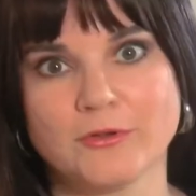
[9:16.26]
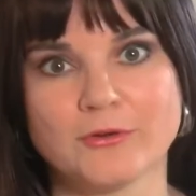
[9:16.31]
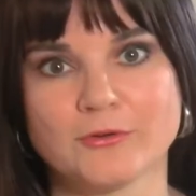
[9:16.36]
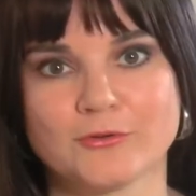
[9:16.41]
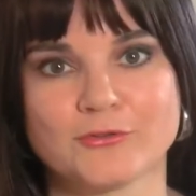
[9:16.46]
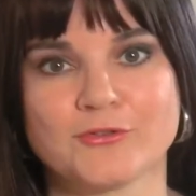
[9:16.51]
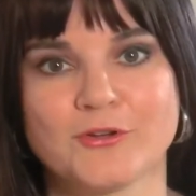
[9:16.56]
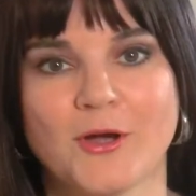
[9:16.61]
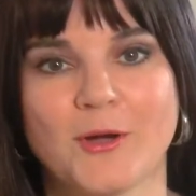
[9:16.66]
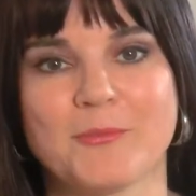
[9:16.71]

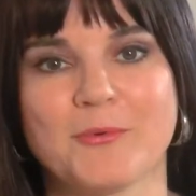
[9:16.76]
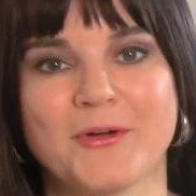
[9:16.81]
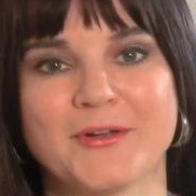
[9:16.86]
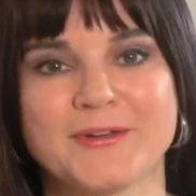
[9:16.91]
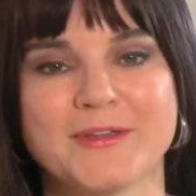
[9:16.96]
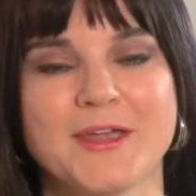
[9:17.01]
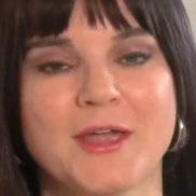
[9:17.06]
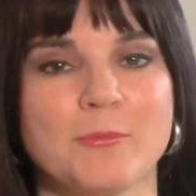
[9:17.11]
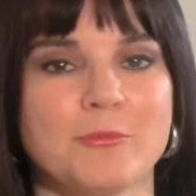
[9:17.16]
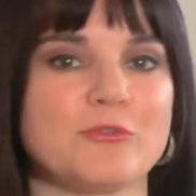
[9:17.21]
shop
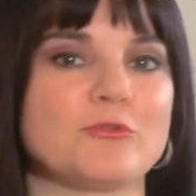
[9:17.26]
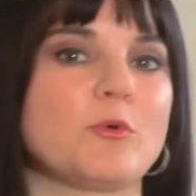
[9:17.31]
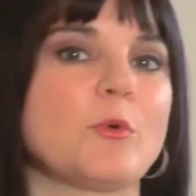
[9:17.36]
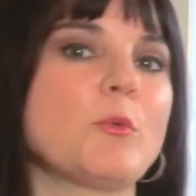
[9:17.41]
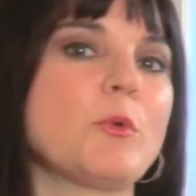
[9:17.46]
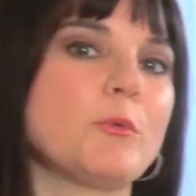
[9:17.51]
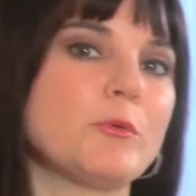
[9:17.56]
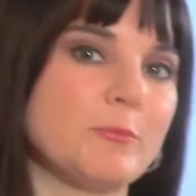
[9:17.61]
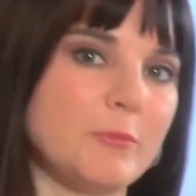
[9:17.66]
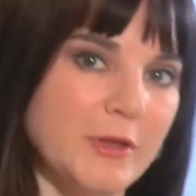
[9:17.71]
on campus where
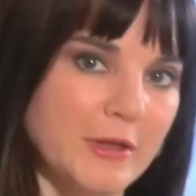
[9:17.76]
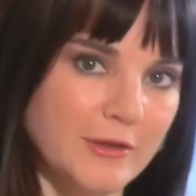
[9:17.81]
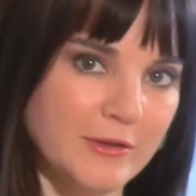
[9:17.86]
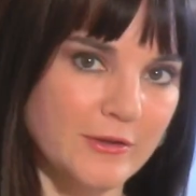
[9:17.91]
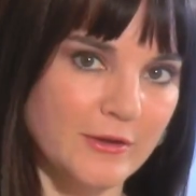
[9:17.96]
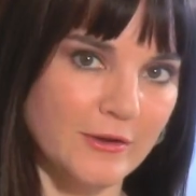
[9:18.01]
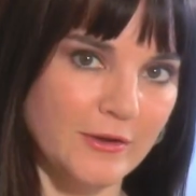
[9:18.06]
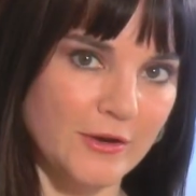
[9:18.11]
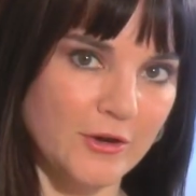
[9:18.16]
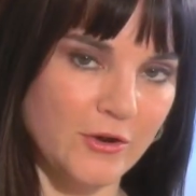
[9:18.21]
we would
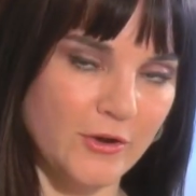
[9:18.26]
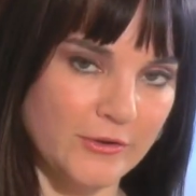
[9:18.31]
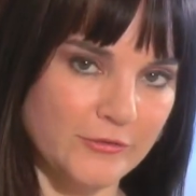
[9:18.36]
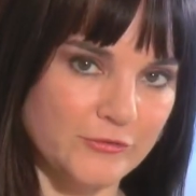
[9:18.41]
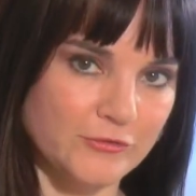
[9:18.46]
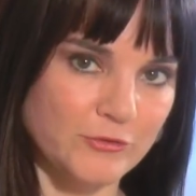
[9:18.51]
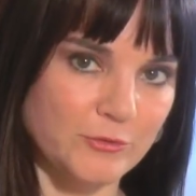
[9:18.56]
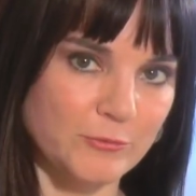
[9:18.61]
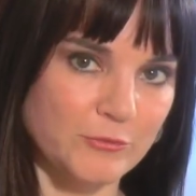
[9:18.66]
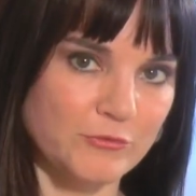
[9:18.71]
make
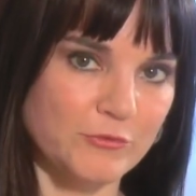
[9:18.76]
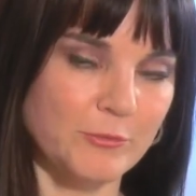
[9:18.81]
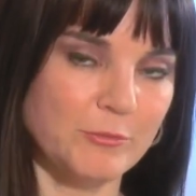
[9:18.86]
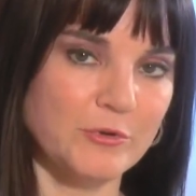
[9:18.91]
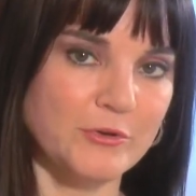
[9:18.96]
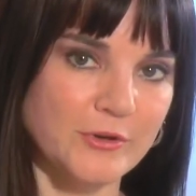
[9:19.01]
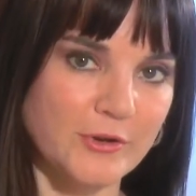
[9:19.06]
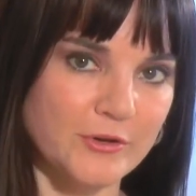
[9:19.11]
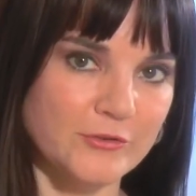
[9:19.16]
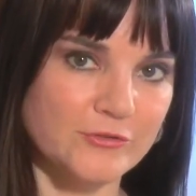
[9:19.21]
costumes for
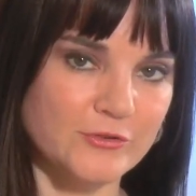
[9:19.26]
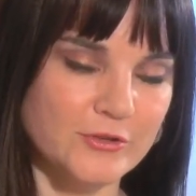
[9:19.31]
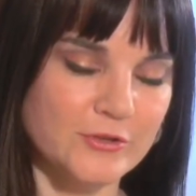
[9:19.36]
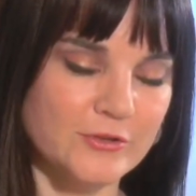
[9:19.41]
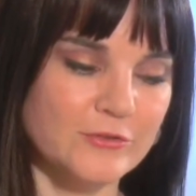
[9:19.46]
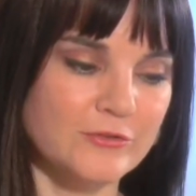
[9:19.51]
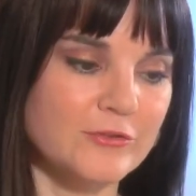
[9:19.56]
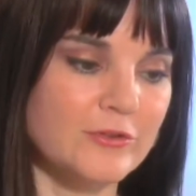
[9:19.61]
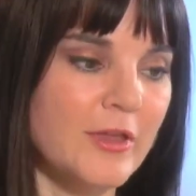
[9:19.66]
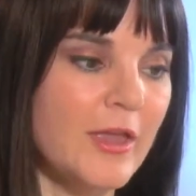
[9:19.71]

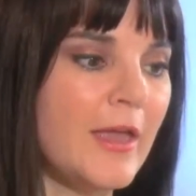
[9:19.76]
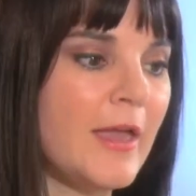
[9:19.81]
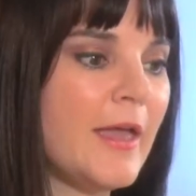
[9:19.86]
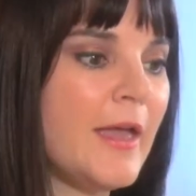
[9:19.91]
productions.